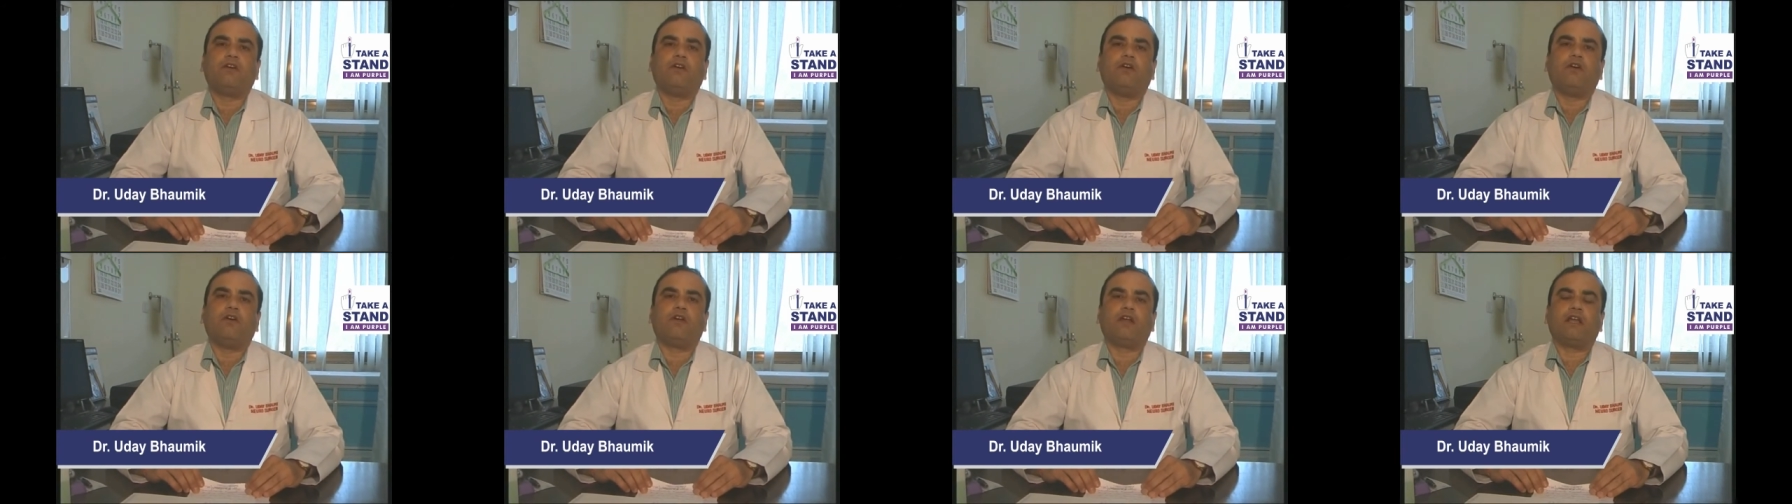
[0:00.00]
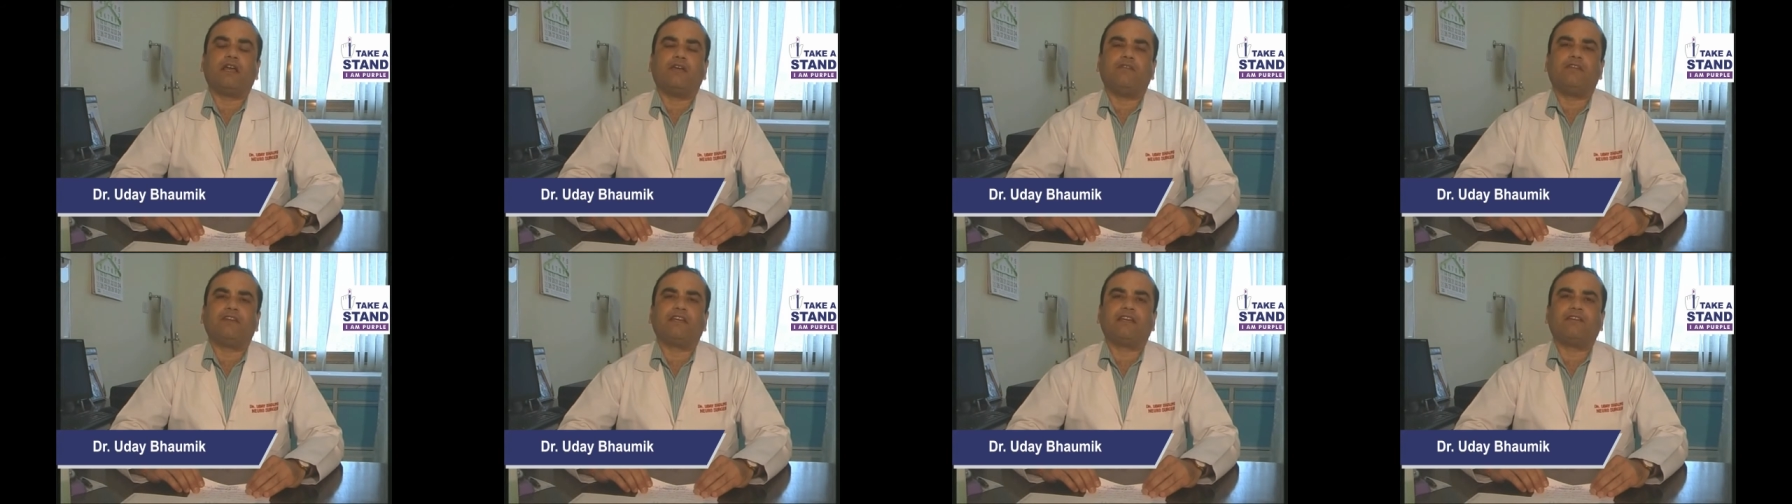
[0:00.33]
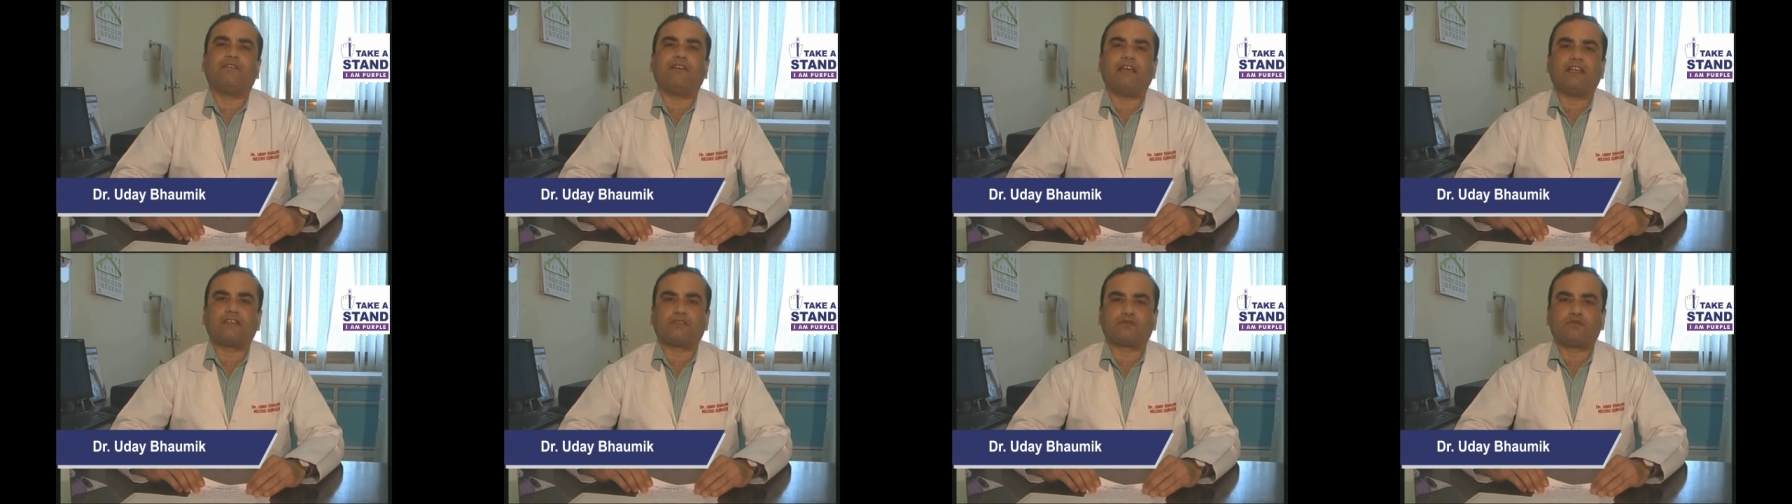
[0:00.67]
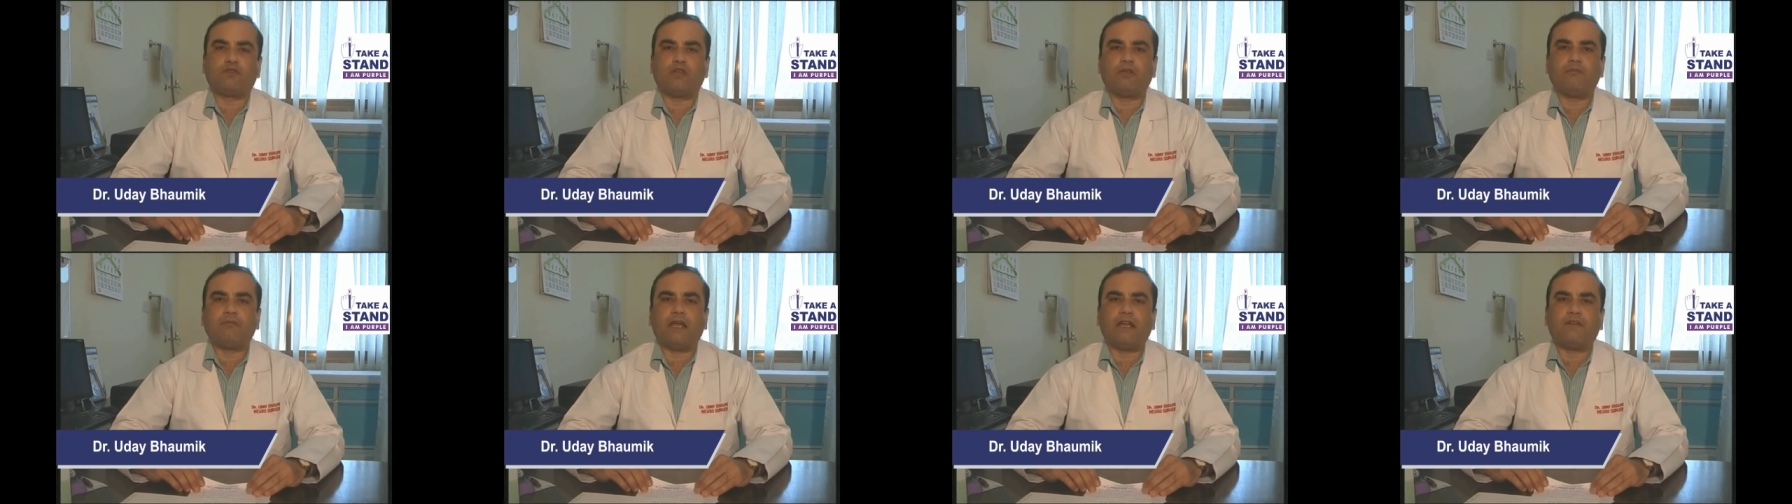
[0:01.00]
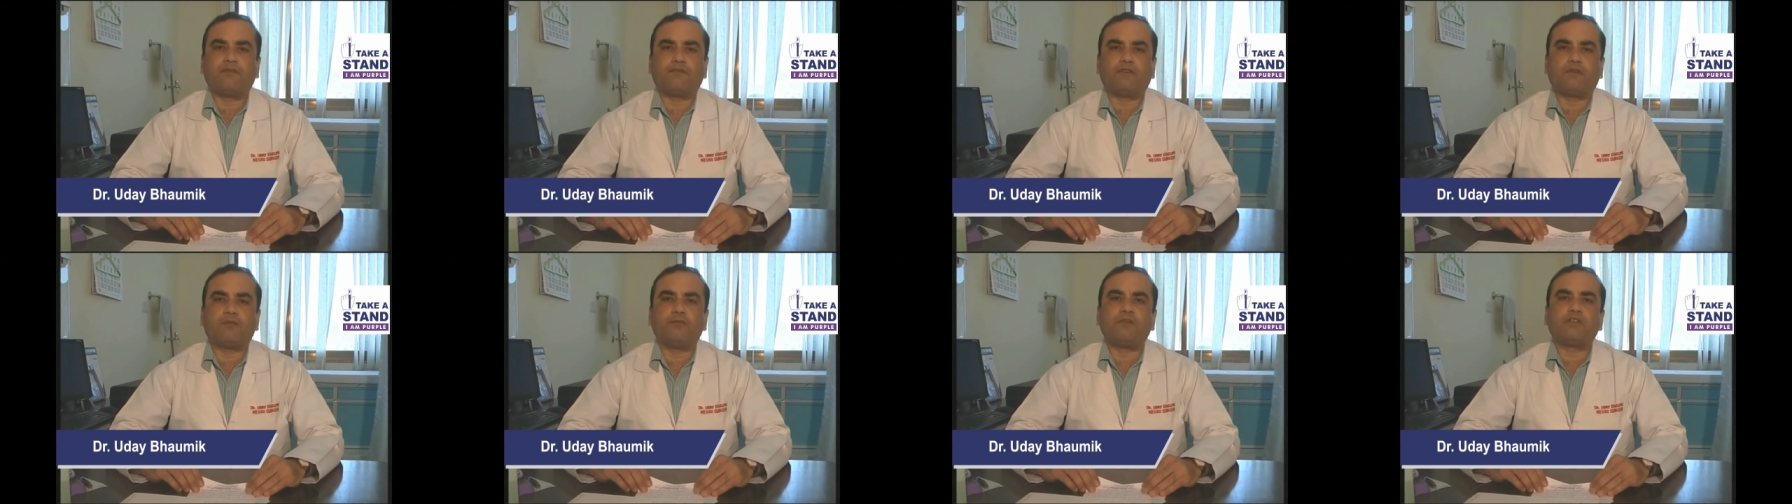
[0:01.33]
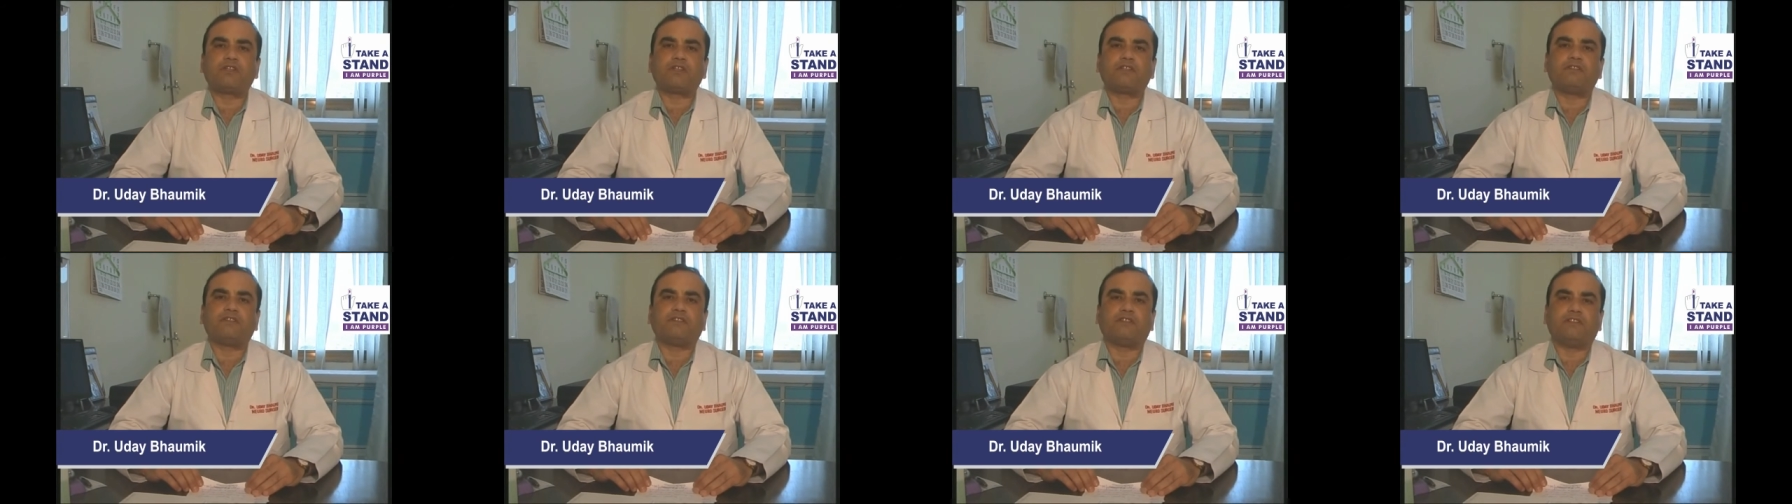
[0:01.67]
or having a vascular
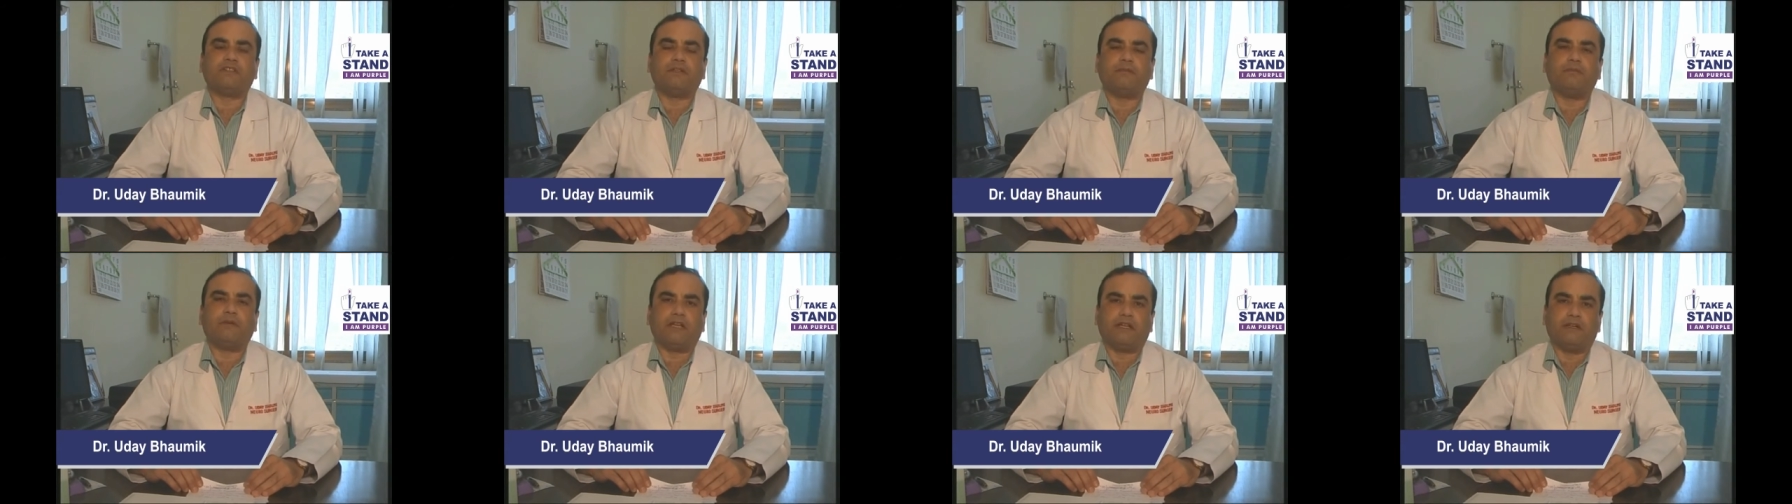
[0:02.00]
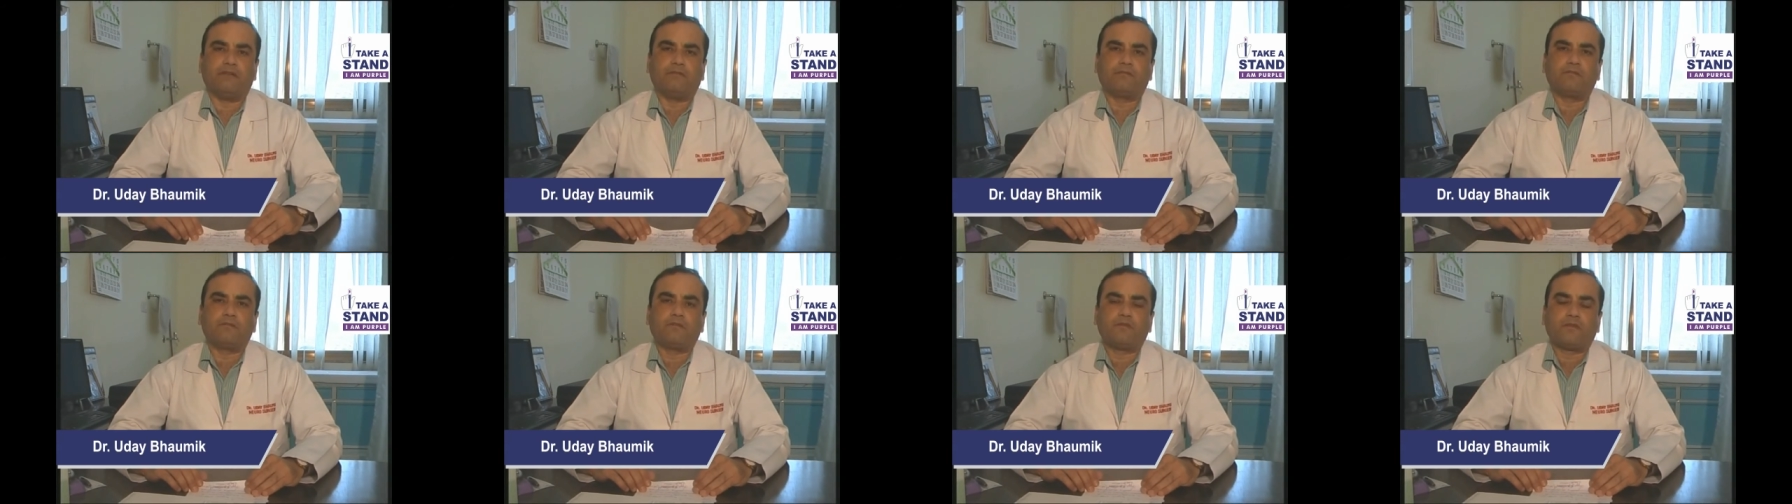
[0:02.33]
malformations in the brain.